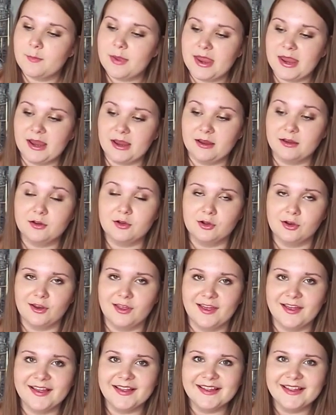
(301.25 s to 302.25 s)
pink
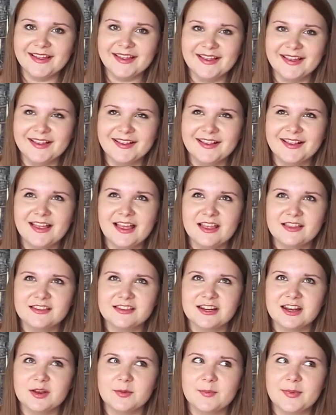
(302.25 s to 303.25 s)
colour.
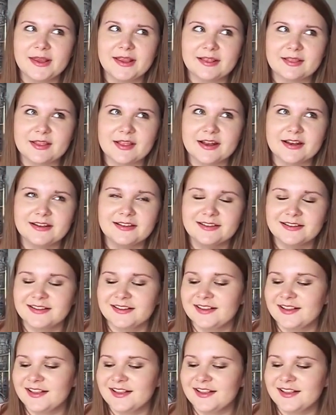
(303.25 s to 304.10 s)
A lot of pink then.